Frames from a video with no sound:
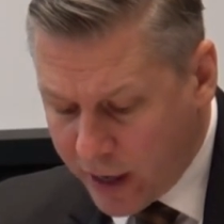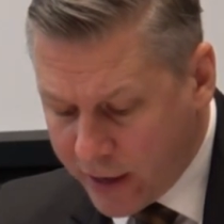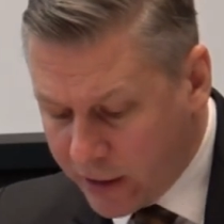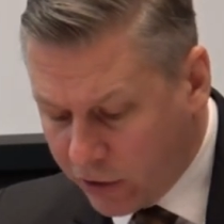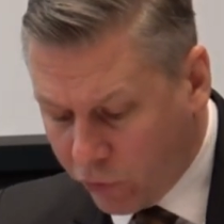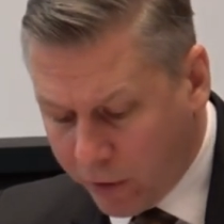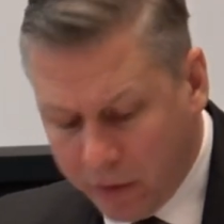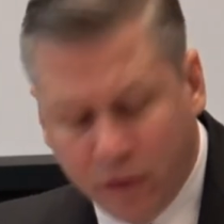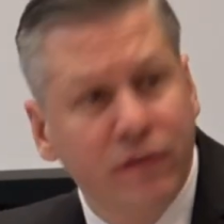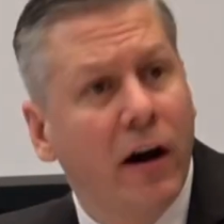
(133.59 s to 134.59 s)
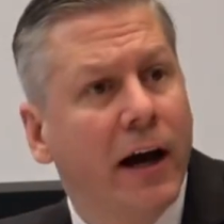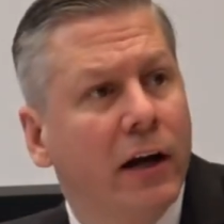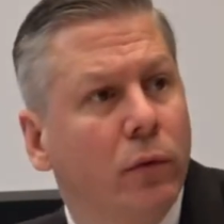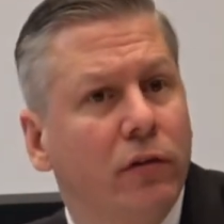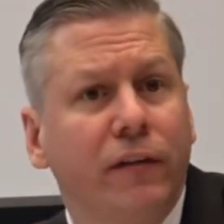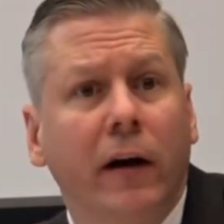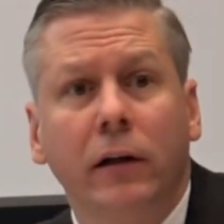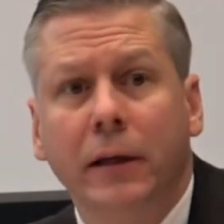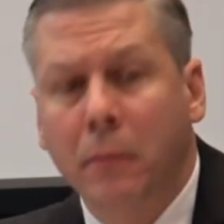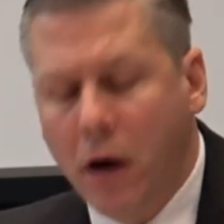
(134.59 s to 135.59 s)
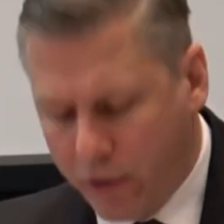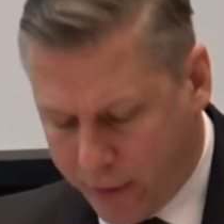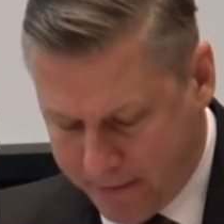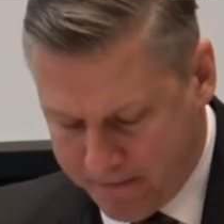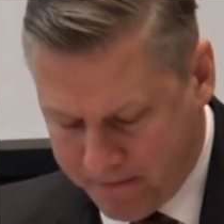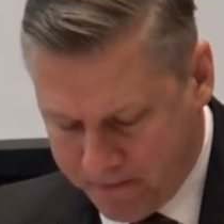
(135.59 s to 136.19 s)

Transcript: and that the criminal fine was fairly moderate.